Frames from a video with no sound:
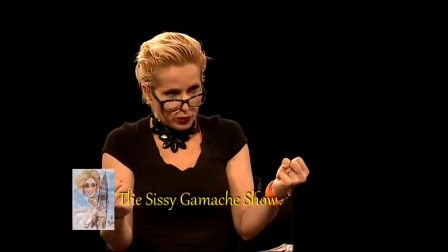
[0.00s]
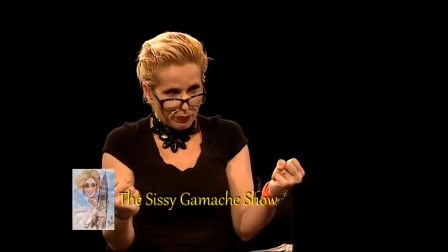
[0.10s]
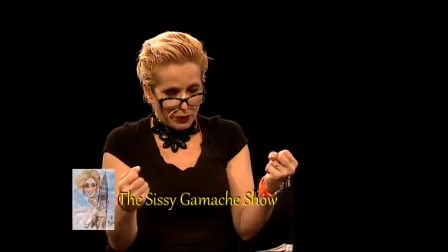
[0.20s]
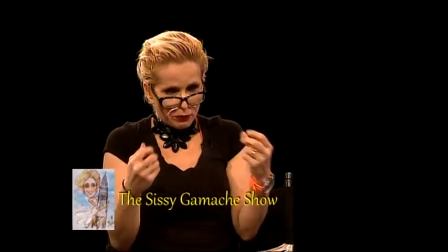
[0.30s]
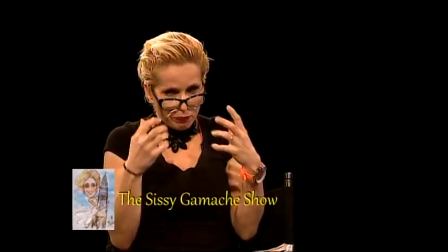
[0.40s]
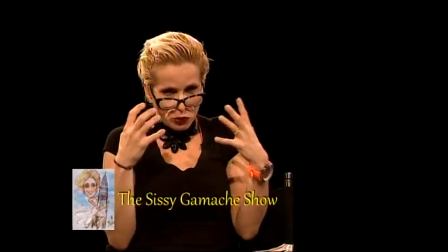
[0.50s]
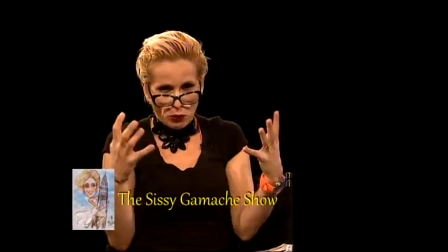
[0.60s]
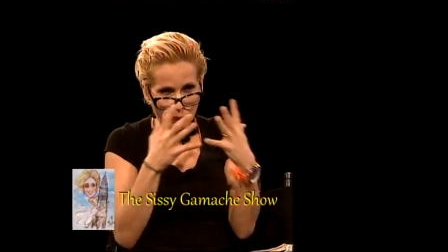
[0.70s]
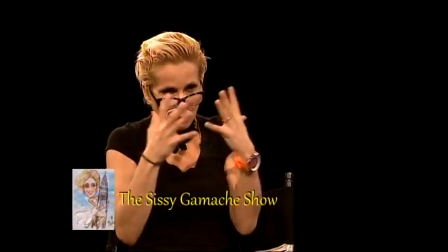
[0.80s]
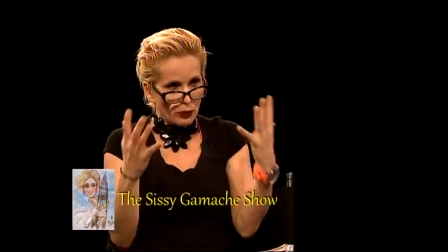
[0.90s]
It's, it's
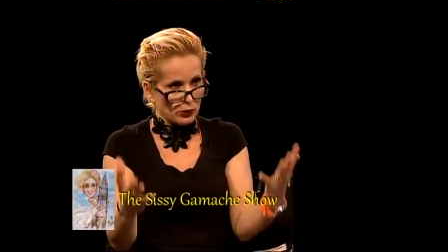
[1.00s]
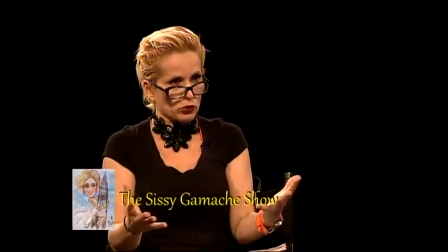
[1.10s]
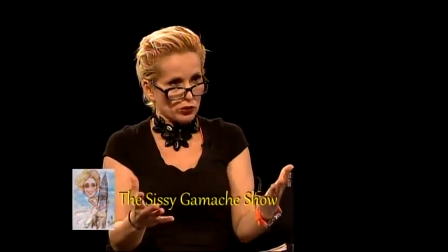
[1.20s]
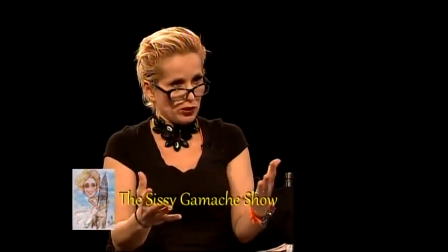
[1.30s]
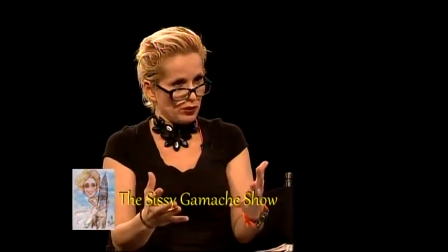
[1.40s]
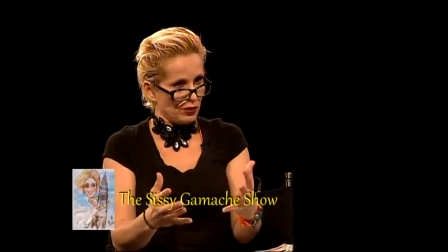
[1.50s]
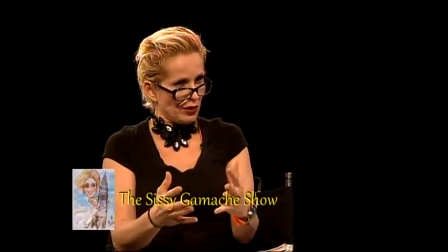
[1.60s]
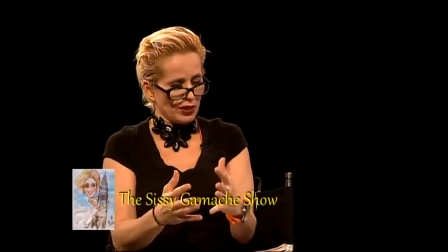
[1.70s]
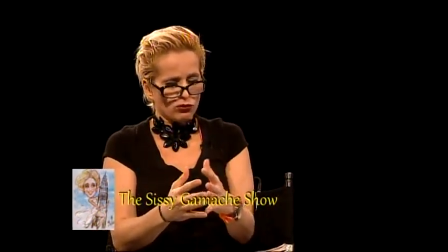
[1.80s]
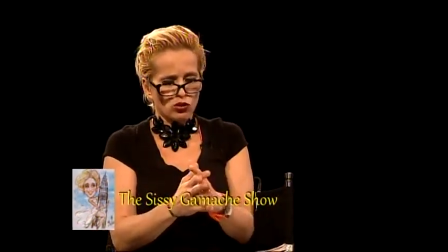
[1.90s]
pure poetry.
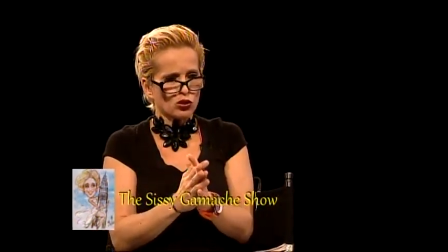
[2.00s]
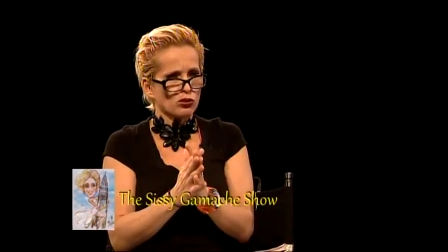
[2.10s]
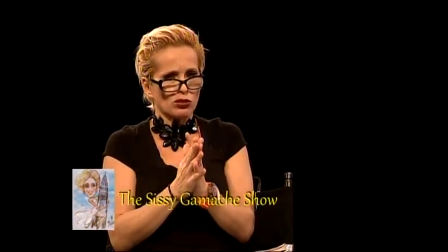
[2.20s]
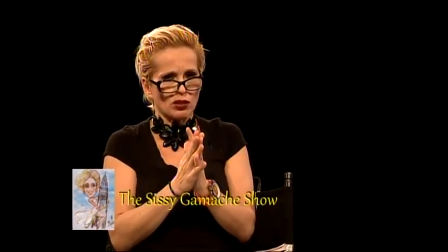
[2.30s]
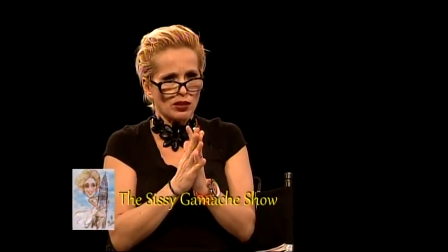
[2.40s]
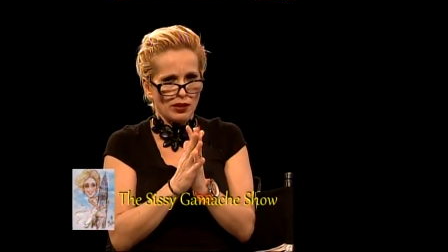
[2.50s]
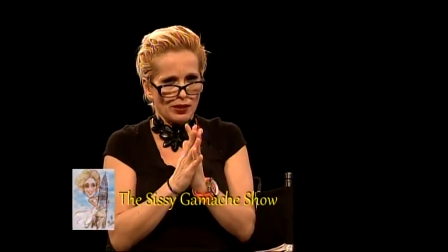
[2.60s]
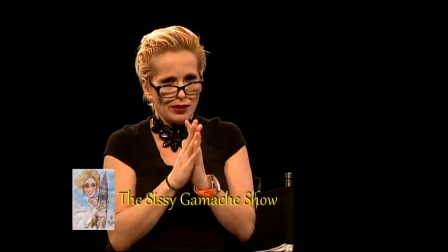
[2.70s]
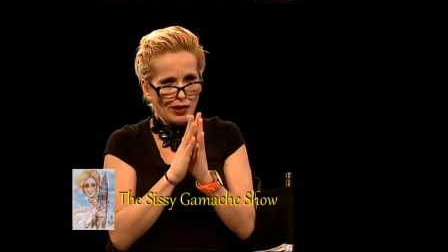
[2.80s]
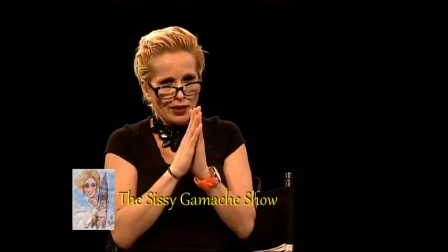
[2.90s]
Wow. It's just,
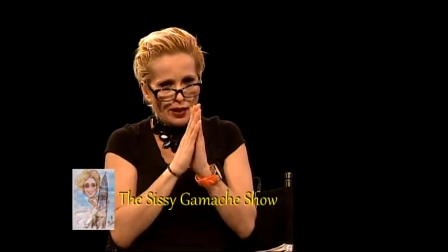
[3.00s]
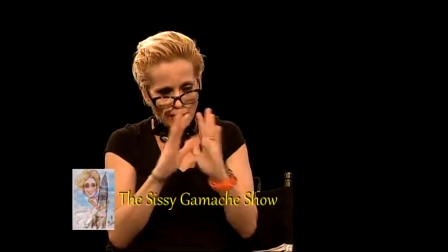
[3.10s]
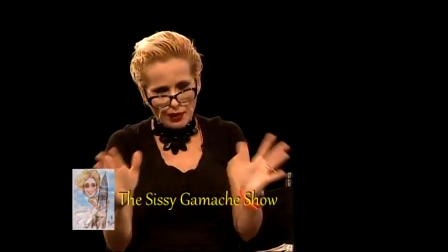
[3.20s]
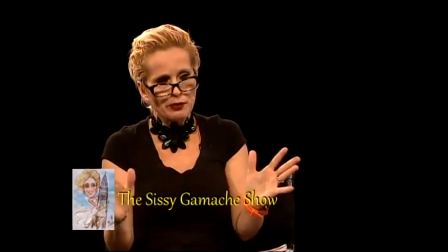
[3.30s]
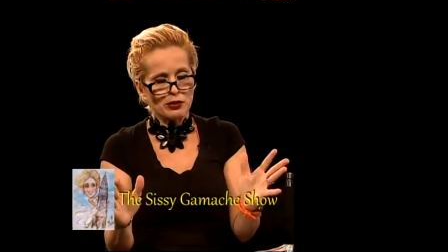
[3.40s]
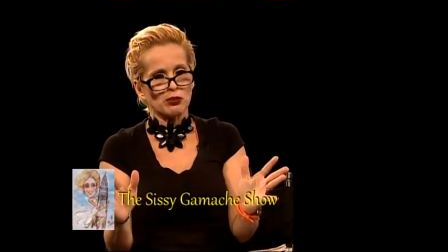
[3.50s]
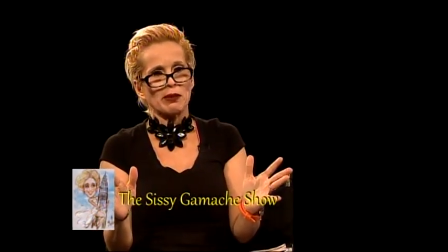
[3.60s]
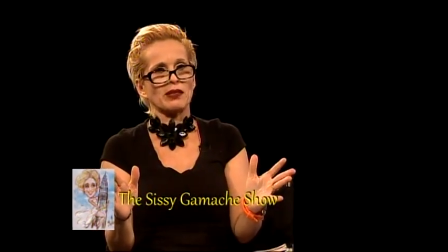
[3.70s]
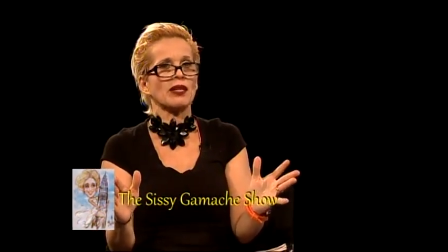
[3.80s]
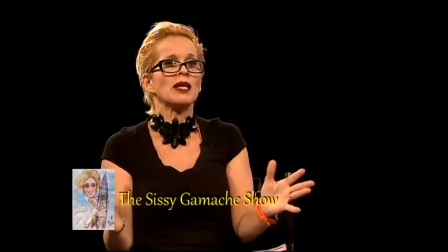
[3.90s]
I, I, highly
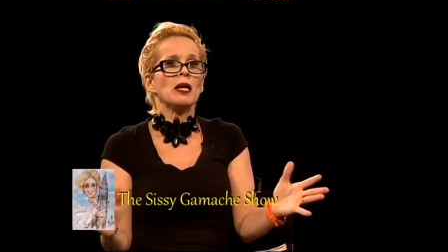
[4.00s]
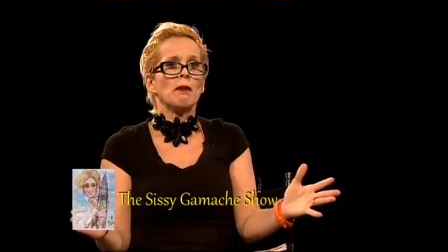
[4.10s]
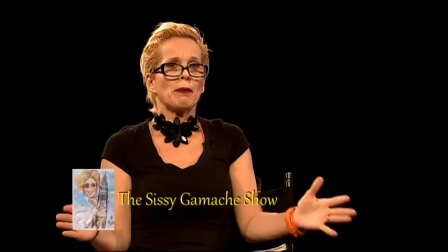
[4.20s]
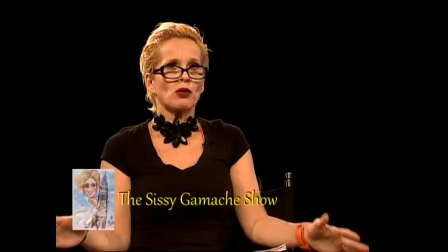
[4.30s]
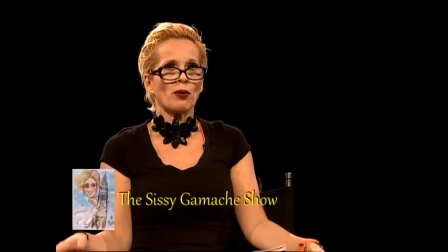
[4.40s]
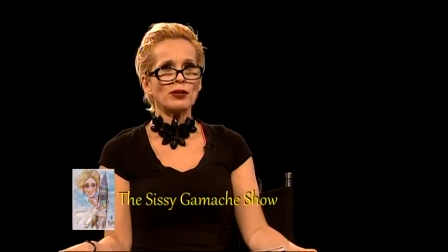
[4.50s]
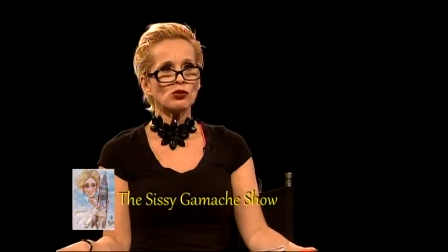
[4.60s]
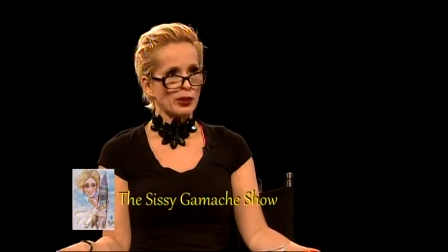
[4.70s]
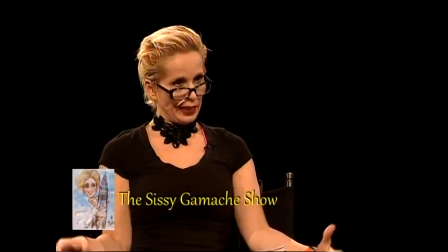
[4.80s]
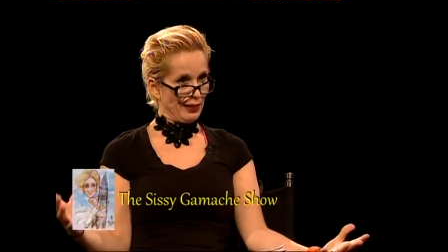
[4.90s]
recommend it. But going
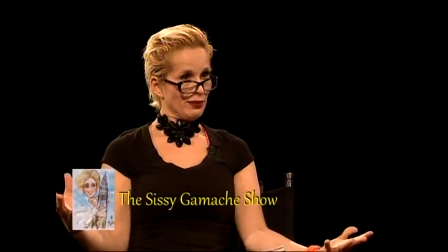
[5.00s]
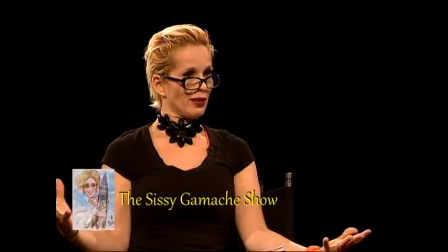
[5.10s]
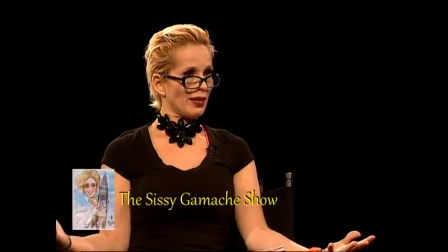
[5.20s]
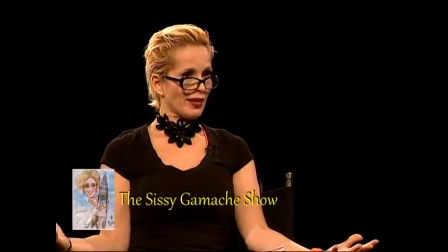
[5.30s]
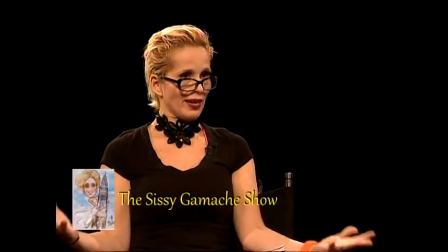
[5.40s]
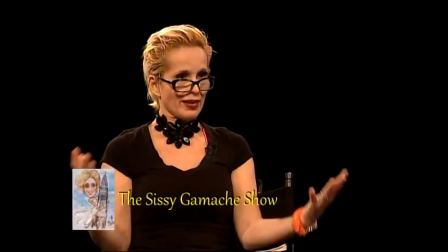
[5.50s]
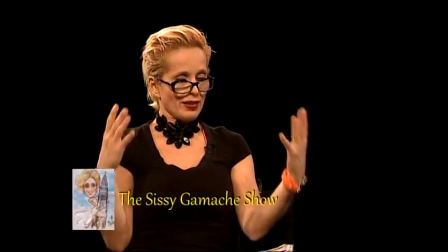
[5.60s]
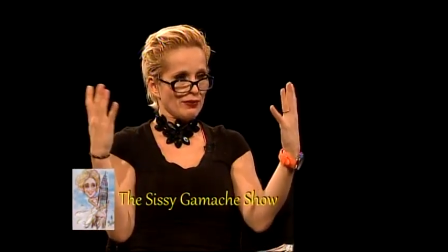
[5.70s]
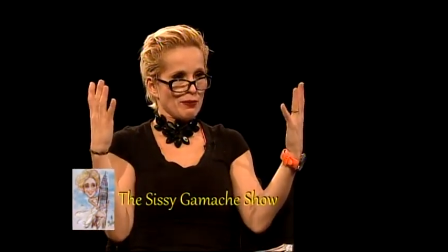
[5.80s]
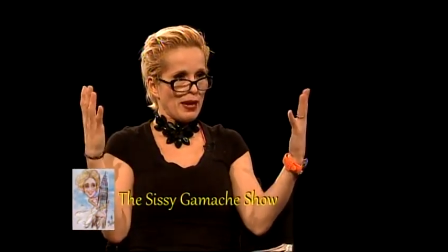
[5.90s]
to India, like I
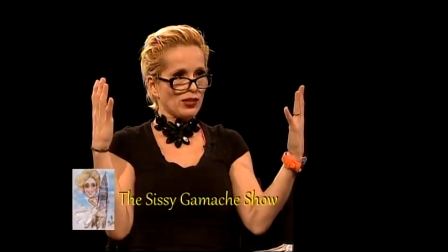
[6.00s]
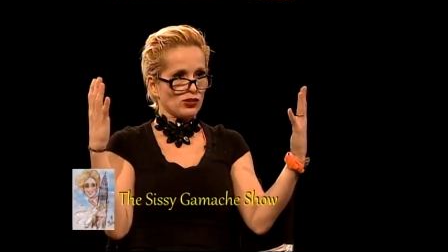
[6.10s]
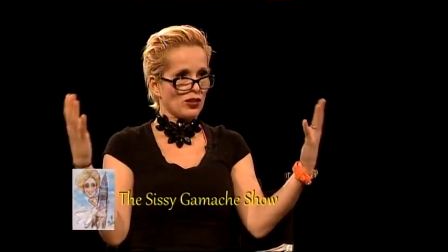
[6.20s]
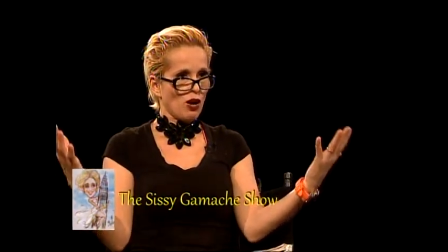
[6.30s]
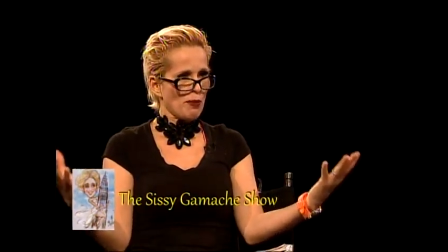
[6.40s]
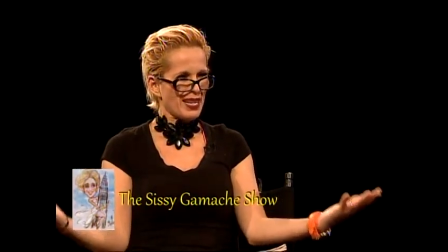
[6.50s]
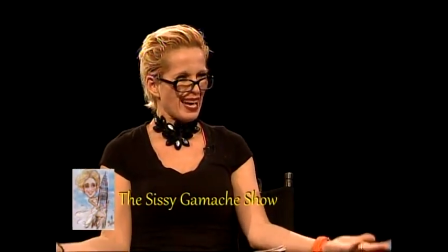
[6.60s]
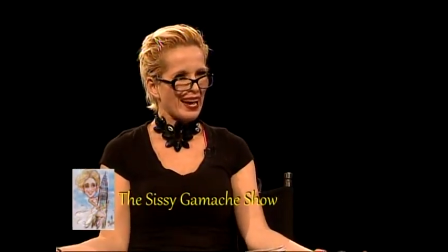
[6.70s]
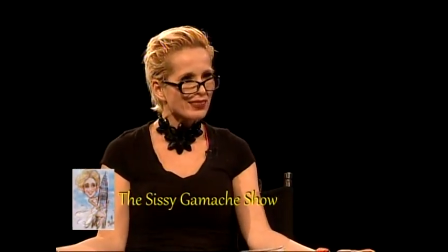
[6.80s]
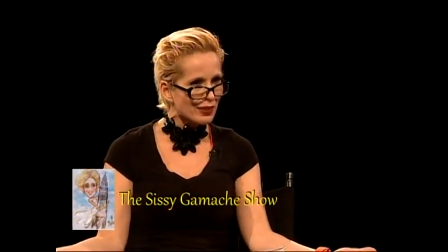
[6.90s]
can't even imagine how many
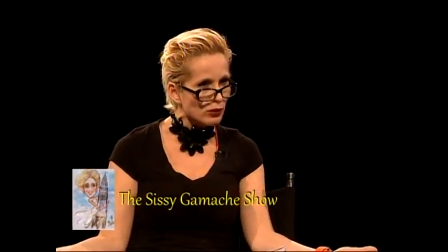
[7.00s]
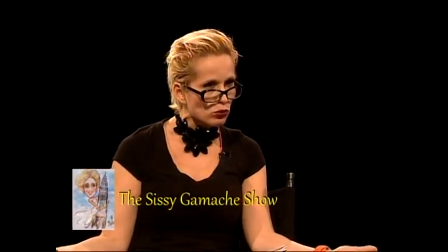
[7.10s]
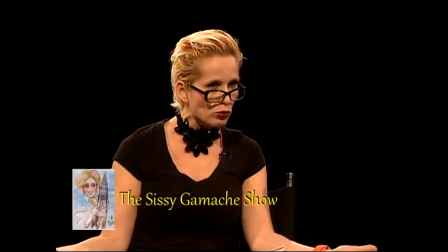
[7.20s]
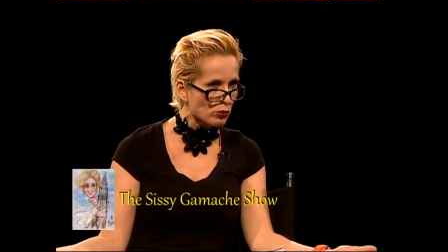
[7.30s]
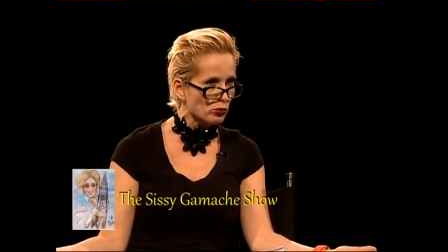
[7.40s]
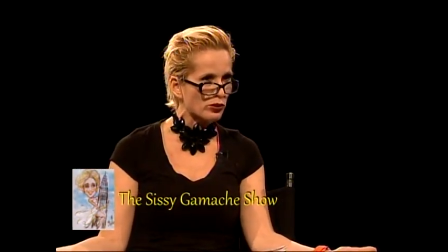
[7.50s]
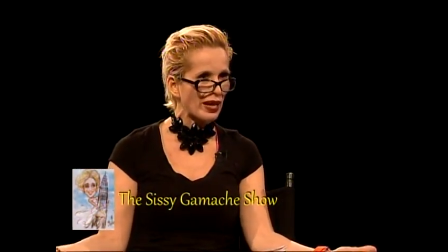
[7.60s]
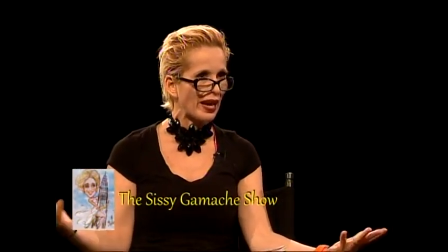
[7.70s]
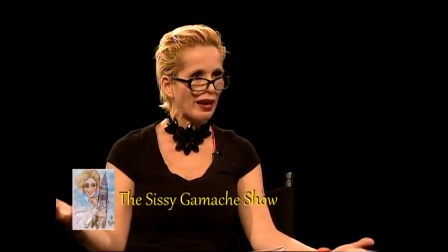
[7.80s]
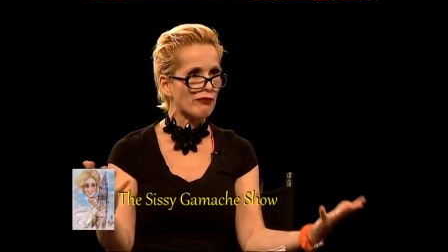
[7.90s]
acting schools they
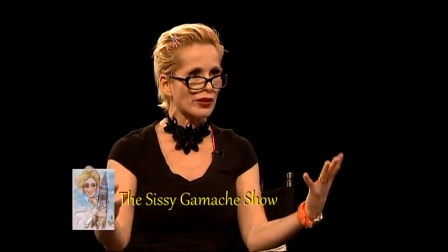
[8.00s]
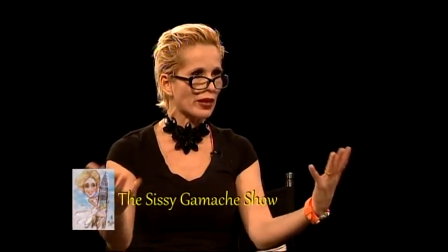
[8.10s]
have there.